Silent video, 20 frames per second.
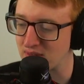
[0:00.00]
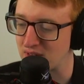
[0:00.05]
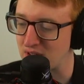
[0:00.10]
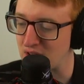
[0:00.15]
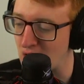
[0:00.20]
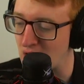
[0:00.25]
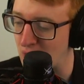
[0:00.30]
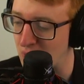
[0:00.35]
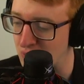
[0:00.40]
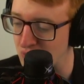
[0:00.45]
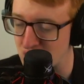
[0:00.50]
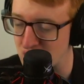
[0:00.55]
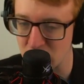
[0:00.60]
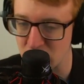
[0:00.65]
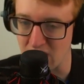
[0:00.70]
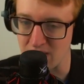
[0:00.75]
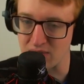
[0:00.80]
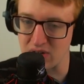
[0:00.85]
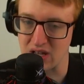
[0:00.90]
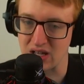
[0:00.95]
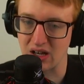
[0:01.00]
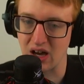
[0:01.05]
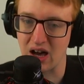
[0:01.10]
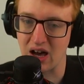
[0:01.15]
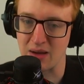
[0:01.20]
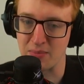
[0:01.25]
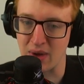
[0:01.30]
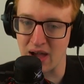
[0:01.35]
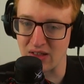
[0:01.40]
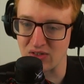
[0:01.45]
70
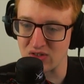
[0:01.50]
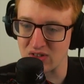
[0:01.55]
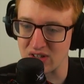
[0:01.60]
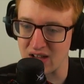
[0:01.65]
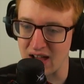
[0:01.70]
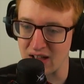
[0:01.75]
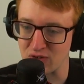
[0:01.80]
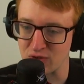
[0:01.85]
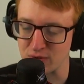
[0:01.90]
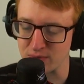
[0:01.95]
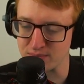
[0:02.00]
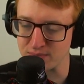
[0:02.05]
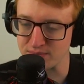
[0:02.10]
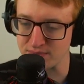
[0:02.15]
combat stats.